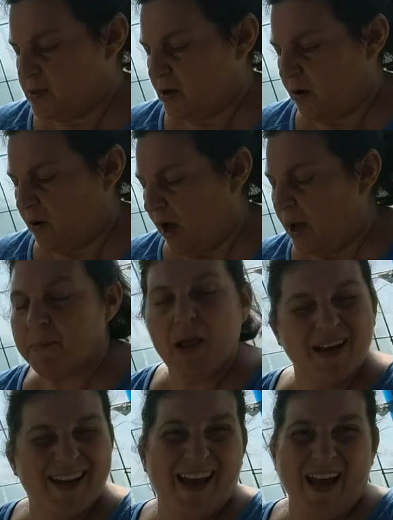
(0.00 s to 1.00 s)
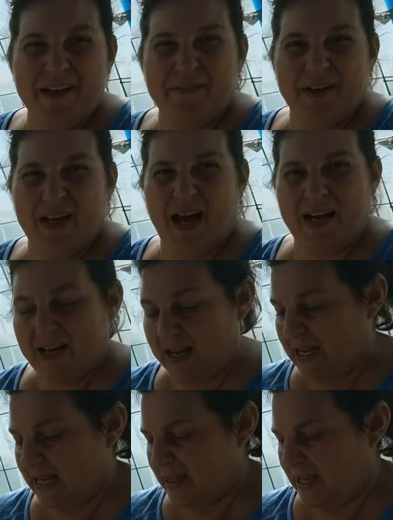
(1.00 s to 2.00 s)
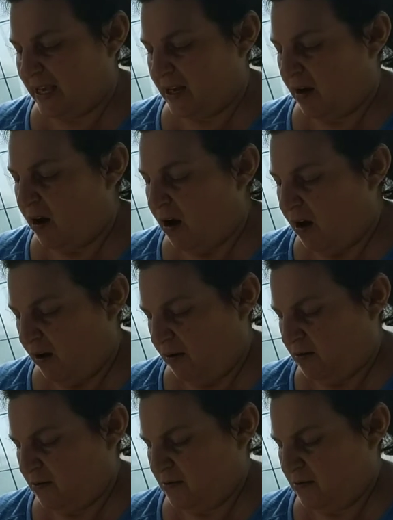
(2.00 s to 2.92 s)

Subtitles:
So I'm lucky I even got anything at all.